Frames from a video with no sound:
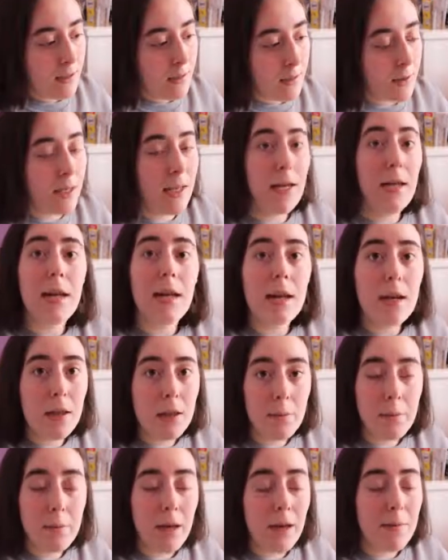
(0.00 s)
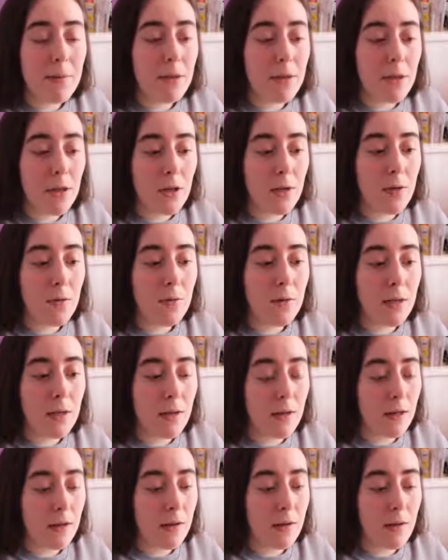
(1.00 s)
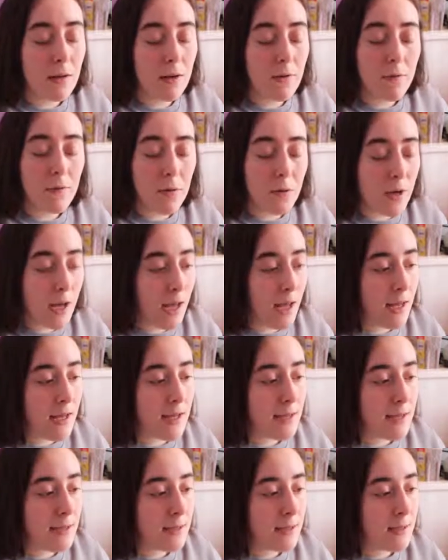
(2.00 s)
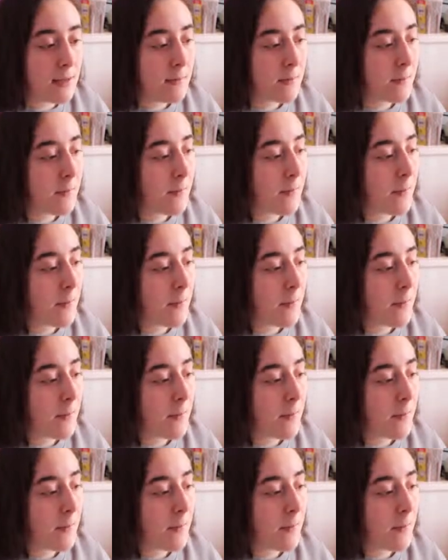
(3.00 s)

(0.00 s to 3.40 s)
We're going to get another baby soon in a, in a few days.